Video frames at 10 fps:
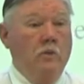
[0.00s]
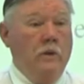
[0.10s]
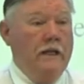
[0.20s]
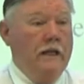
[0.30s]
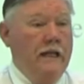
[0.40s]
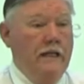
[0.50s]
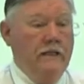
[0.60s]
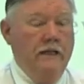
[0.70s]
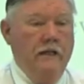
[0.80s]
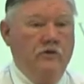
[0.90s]
can
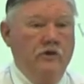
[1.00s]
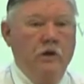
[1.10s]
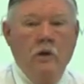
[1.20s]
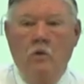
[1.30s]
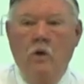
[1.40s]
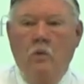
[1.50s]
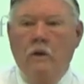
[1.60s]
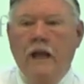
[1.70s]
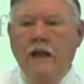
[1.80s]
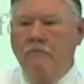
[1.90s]
relate this. You know,
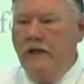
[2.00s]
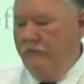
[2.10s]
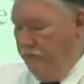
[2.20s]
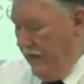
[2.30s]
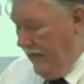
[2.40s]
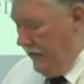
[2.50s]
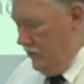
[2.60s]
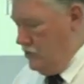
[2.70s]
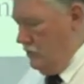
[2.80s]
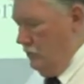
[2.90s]
we have an
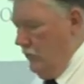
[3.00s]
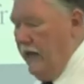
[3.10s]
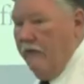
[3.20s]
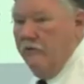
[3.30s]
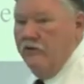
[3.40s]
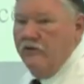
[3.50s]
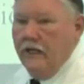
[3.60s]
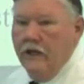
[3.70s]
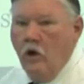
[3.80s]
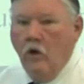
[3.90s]
advantage. We have this
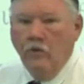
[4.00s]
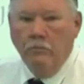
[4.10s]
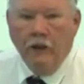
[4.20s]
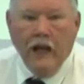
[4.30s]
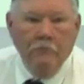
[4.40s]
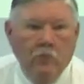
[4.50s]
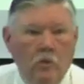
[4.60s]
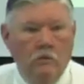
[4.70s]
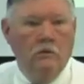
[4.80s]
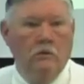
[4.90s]
thing called the
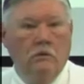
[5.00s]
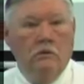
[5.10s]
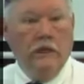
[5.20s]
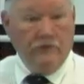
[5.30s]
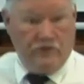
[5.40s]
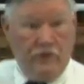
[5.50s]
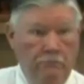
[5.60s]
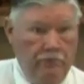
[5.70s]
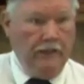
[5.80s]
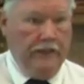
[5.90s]
Bible that's
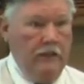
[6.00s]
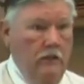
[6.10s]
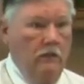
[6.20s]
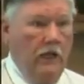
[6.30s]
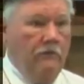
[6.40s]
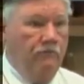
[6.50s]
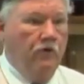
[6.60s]
complete and